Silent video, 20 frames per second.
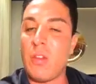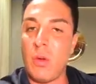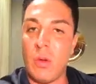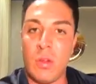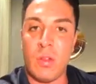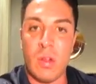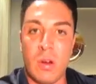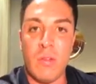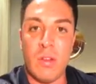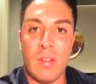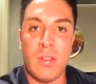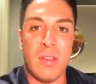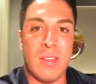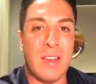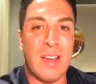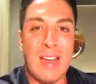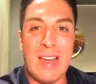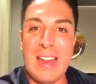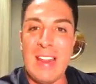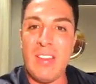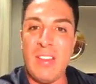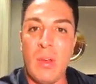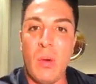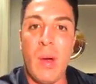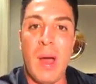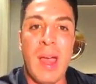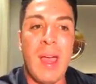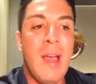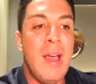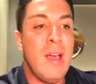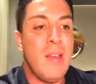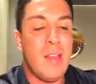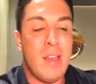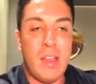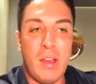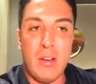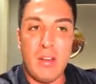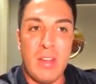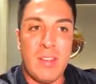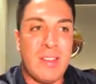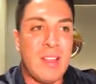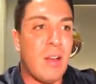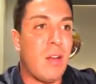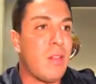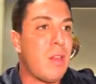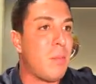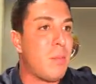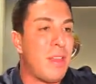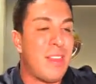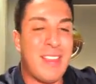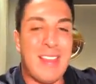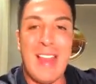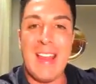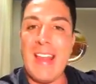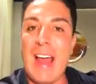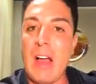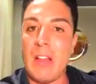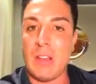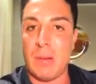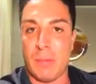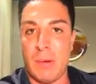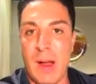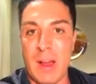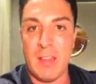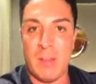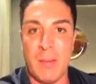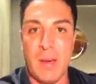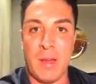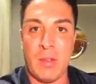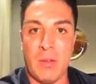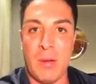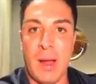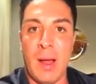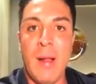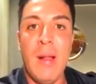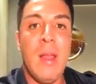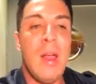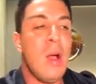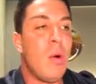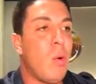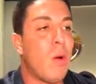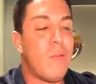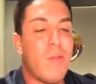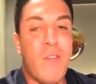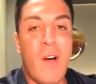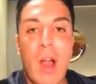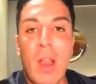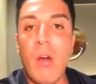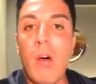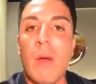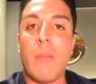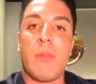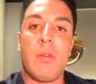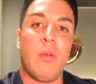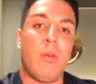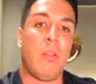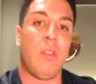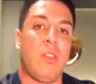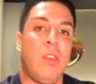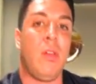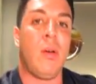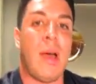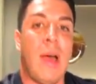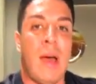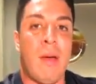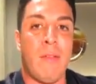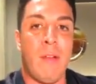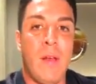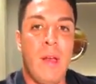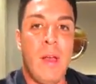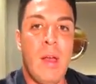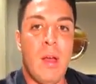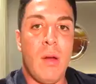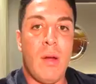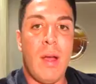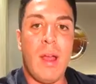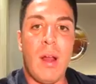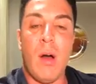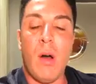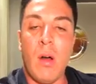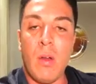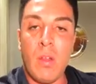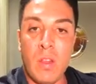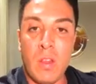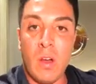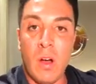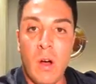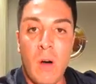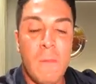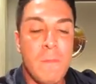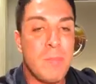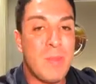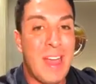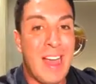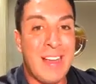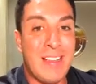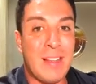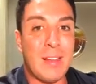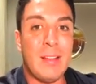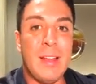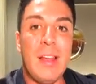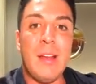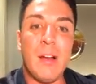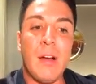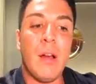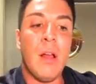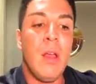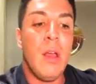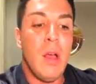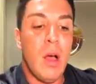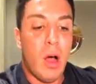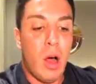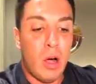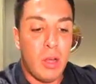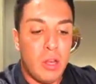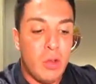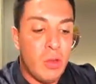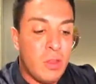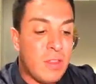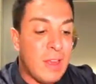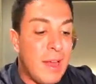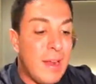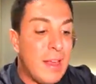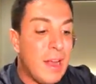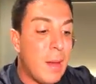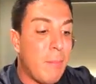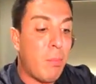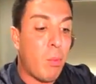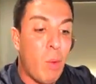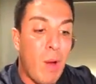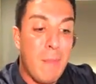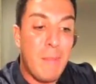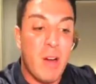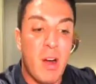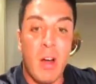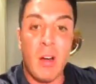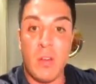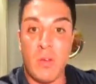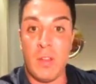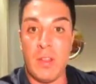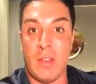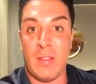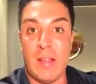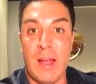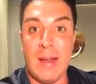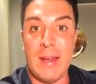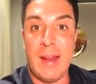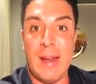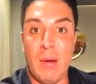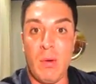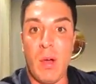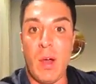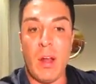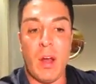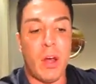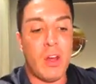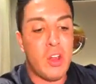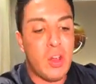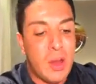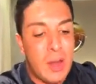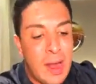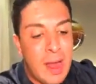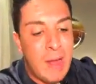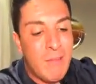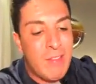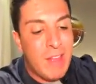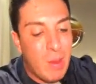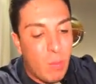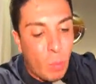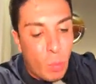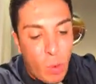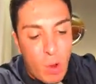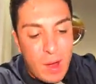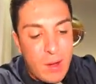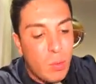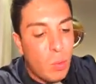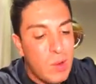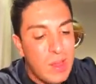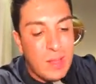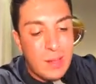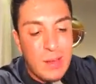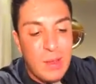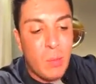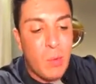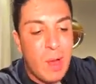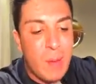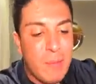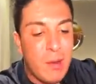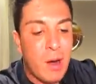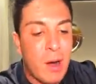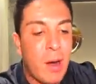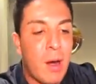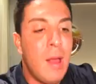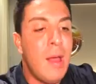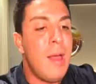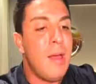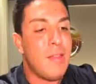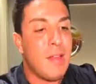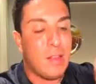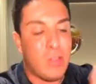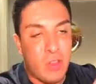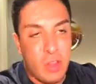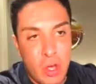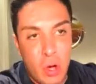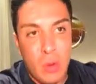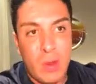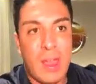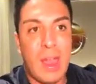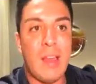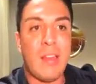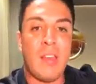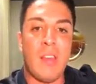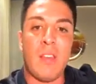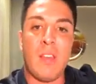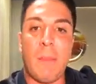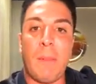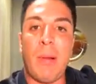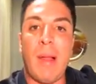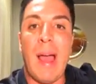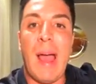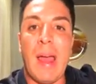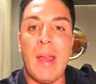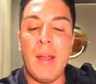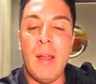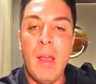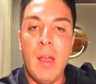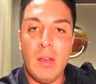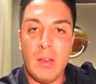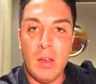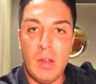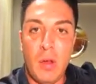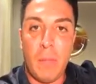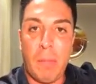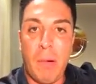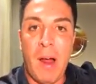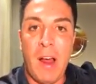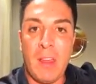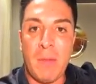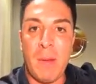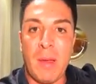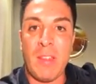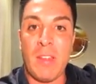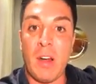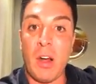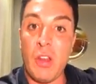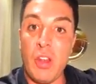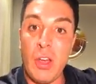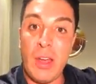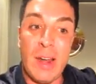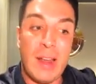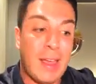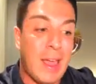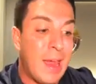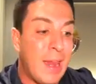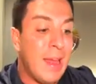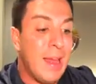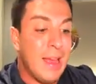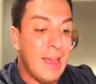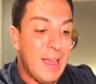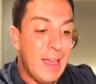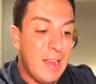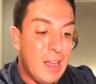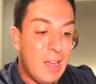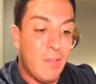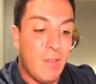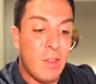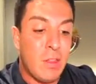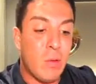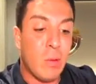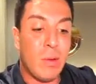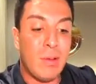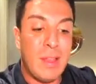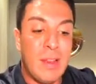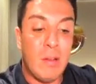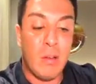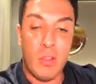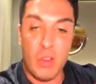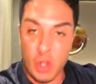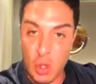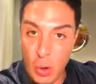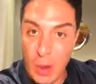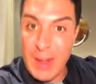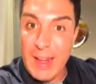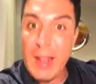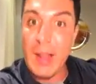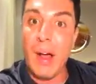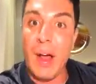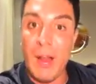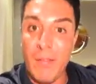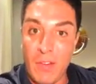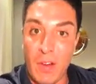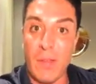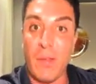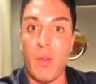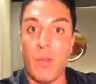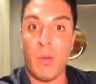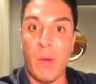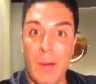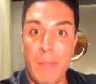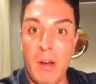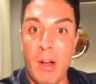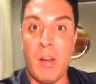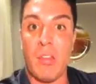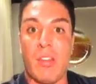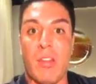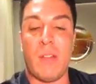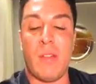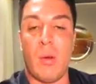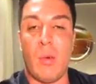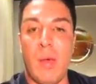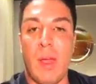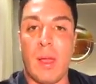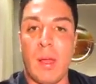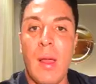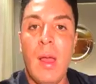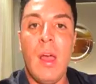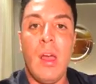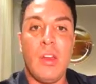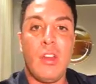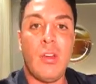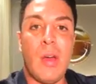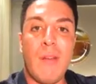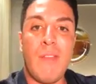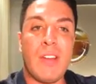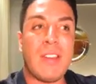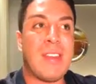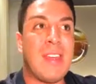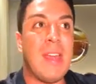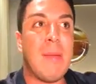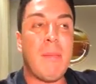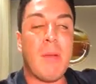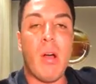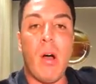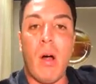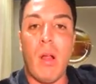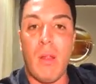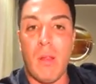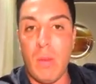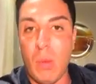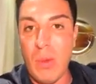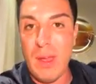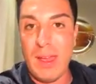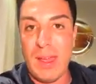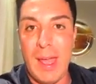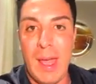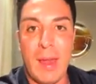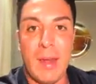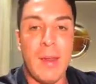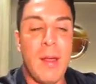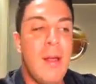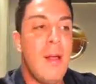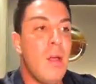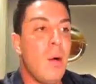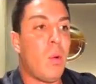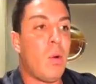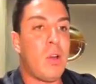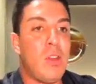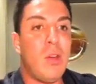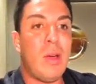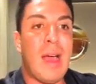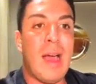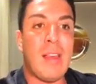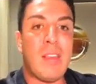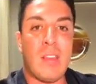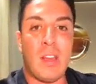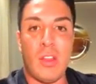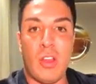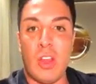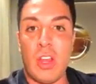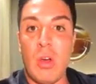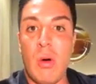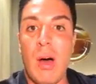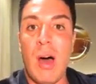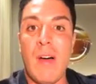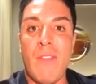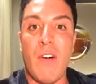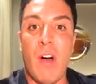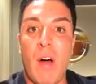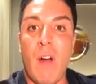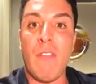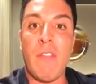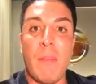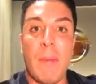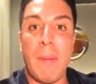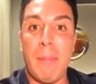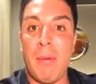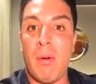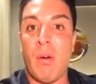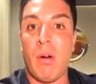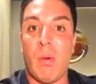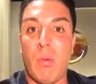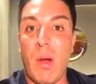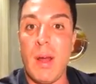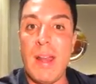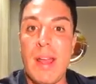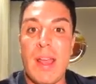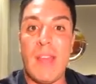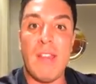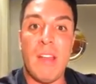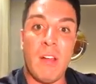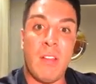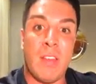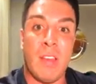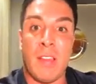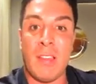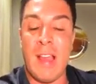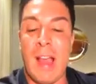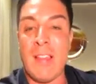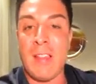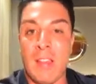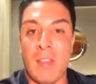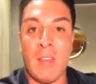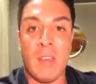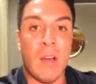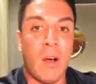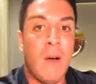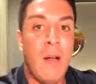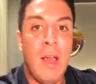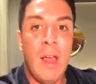your services in an easy way that you're just telling them to send out to prospects, right? What follow up tools do you have? right? Also, as a leader, are you setting up webinars for this 90 day run? Are you going to have that one weekly webinar that showcases the plan to new prospects? And are you going to get individual leaders trading off on those webinars during the week. Do You have a team call on the weekend where you guys can show off all the people who are running and their successes. So